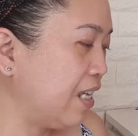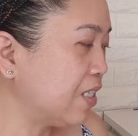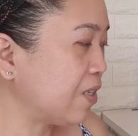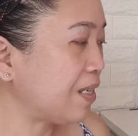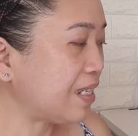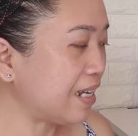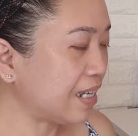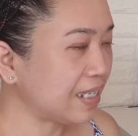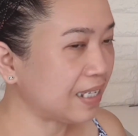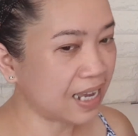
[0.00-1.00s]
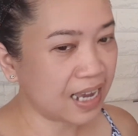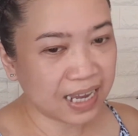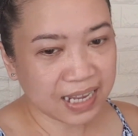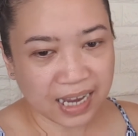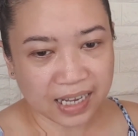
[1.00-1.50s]
So it does say
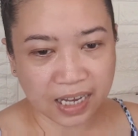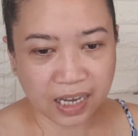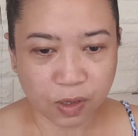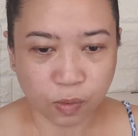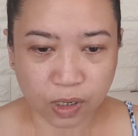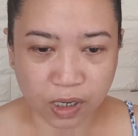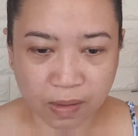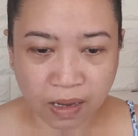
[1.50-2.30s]
that it would